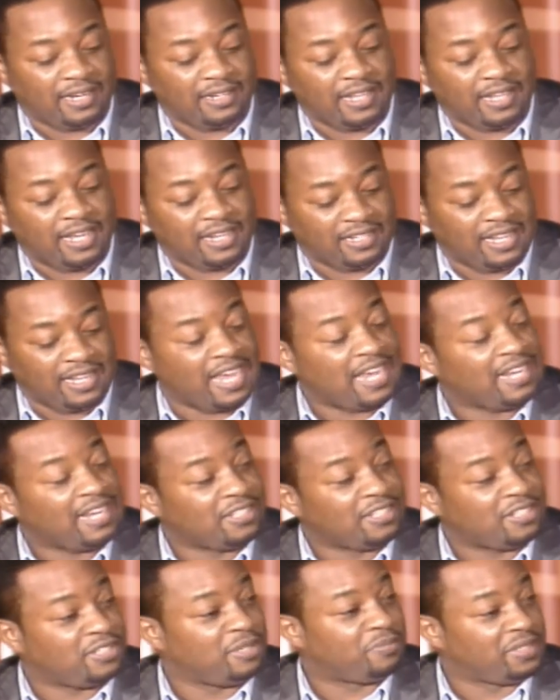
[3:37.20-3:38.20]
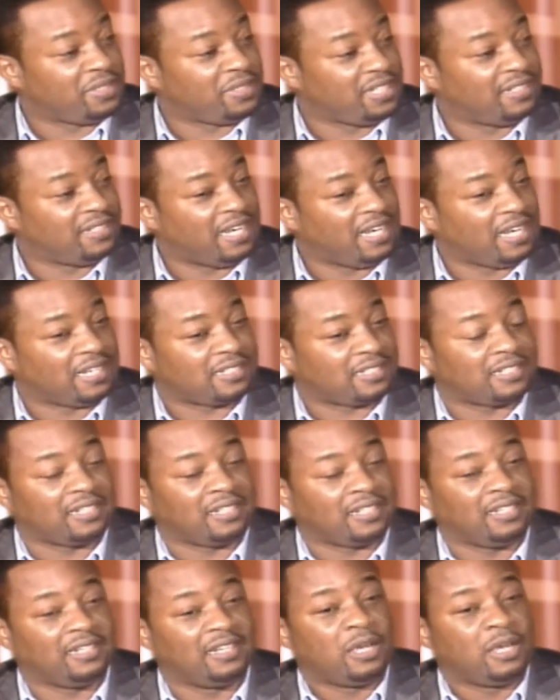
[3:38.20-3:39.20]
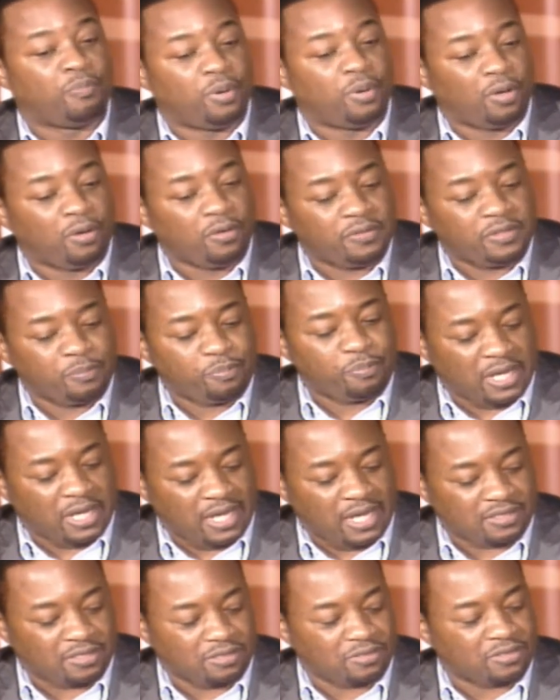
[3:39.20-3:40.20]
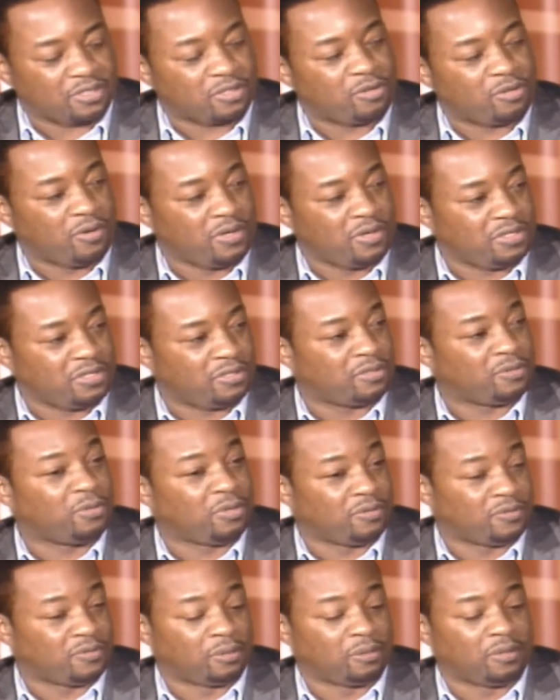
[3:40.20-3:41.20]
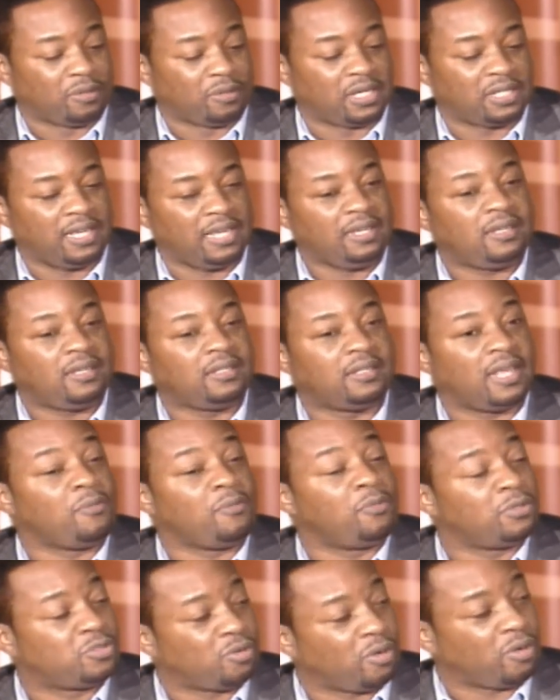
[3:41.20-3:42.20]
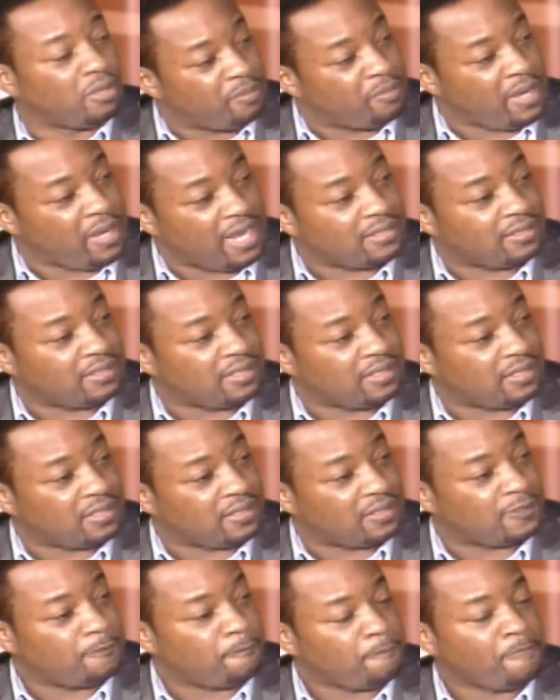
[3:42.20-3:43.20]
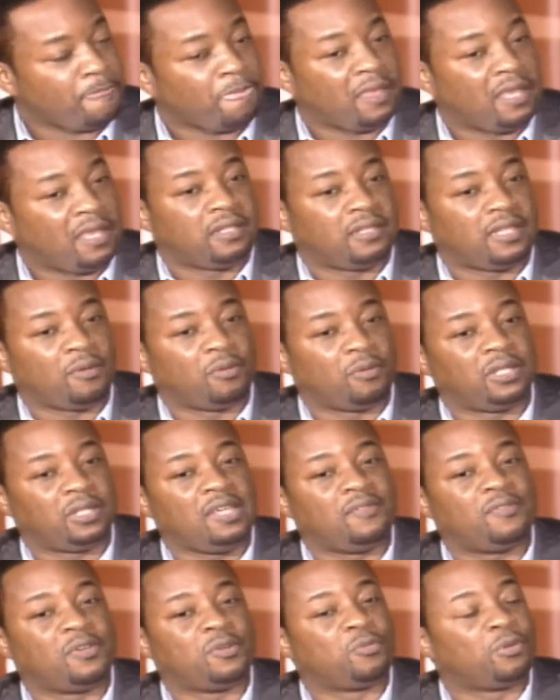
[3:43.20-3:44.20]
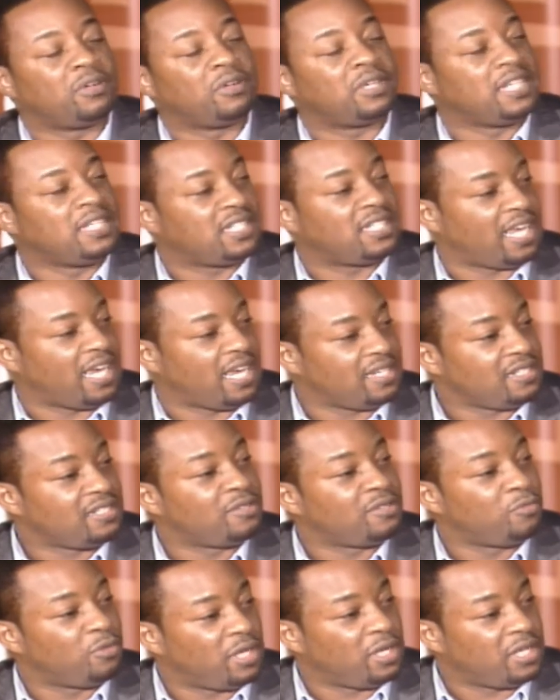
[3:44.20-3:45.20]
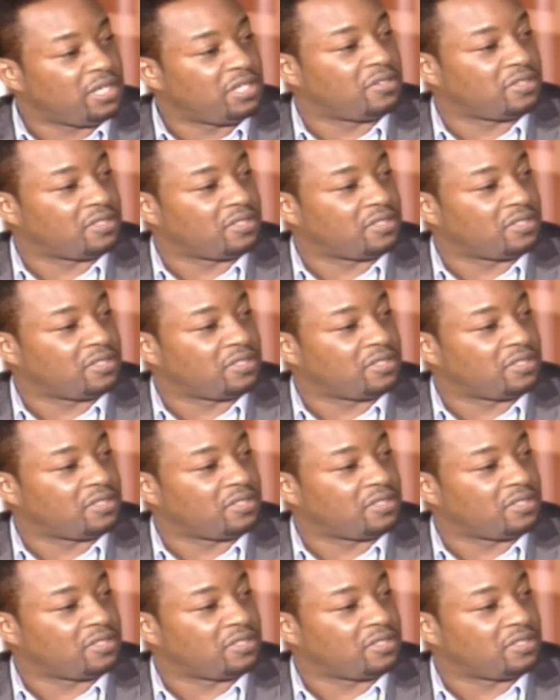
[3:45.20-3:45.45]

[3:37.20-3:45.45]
and that line is simply this: the both apostles, according to the word of the Lord, they they will draw the masses. Mm -hmm. They will even work in signs and wonders.